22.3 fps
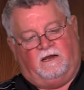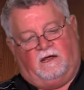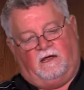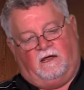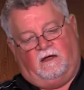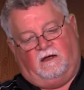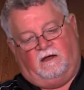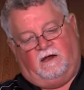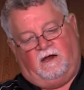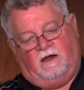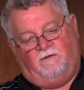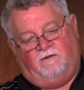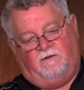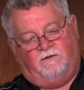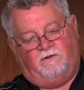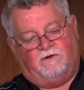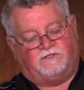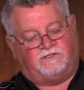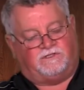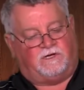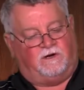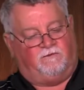then
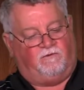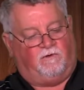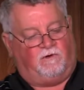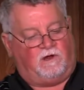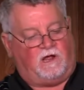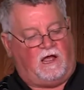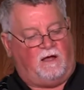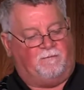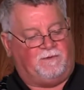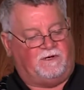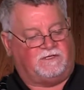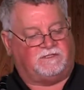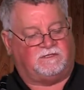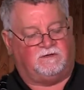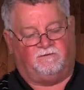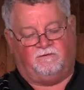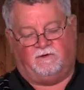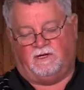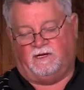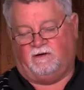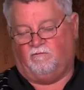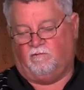there's several copies
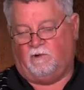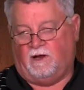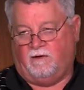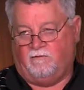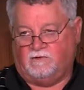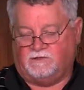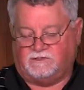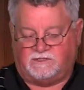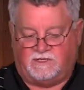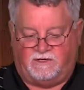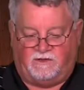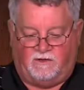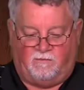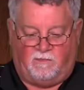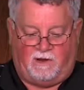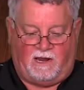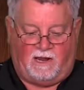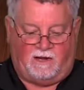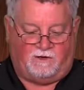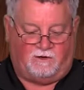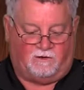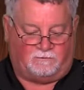of lien waivers in the
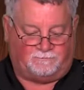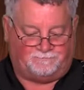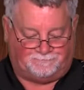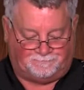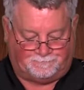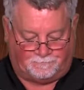manual.